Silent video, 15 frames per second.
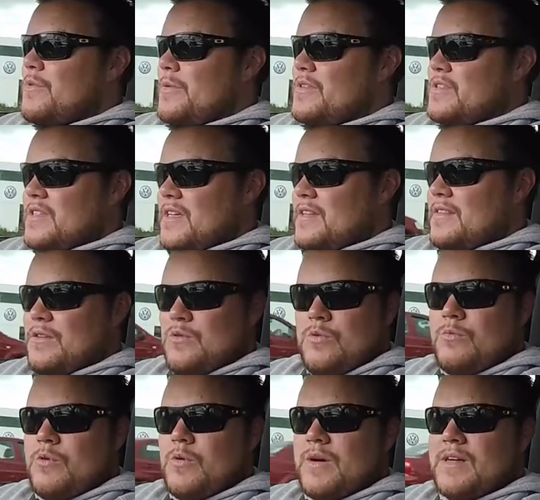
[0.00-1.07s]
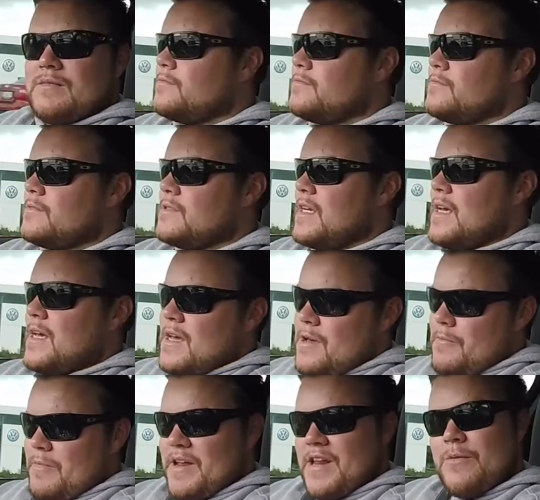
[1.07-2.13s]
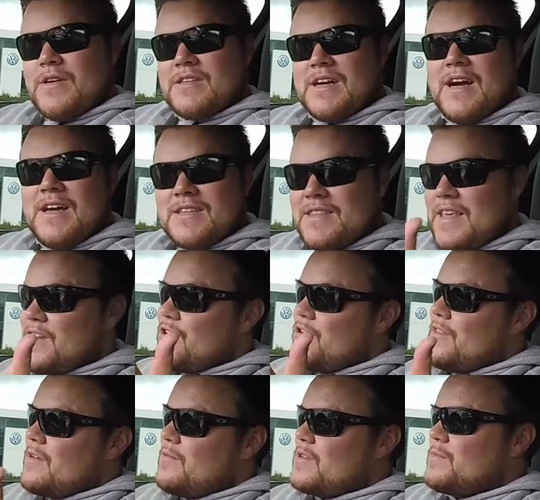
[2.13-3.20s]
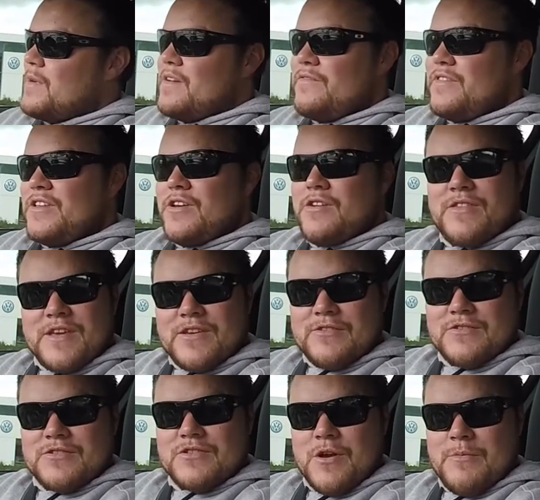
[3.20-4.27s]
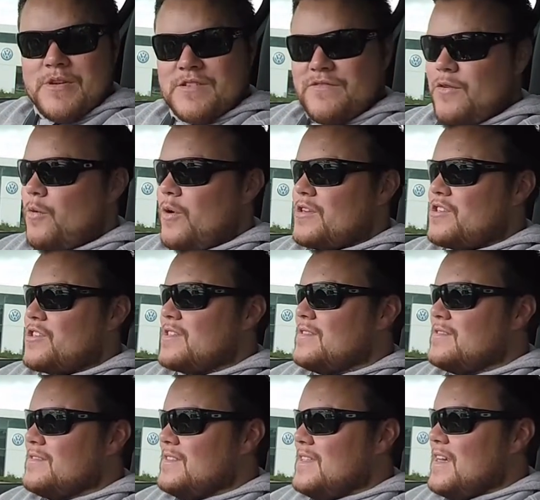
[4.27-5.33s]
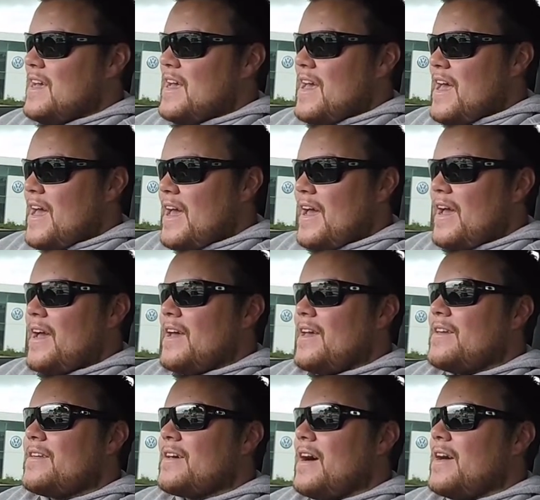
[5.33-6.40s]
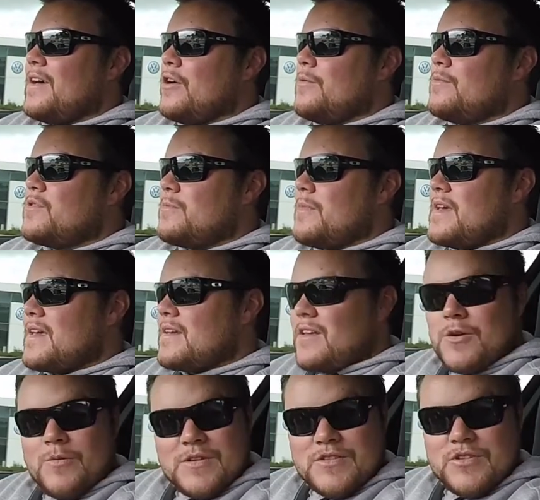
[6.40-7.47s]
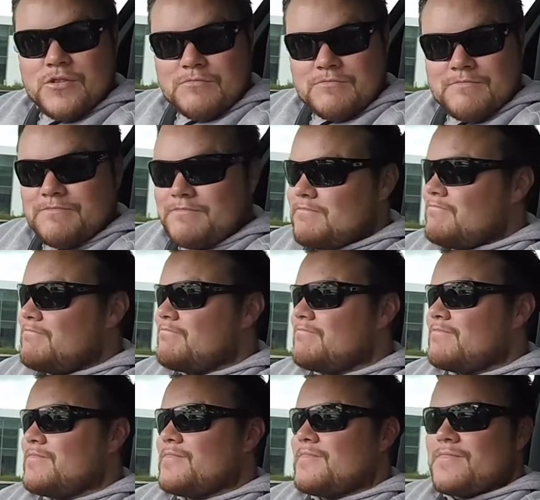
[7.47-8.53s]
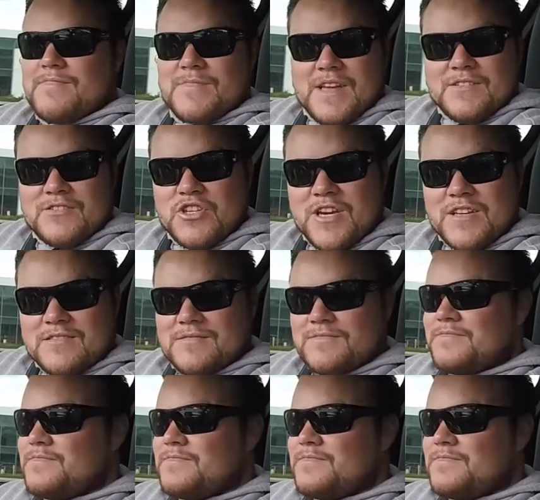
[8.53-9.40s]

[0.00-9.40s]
probably just get the normal one. But anyways, guys, thank you. That was my video. Thank you so much for watching, and I hope to make another one soon. Cheers.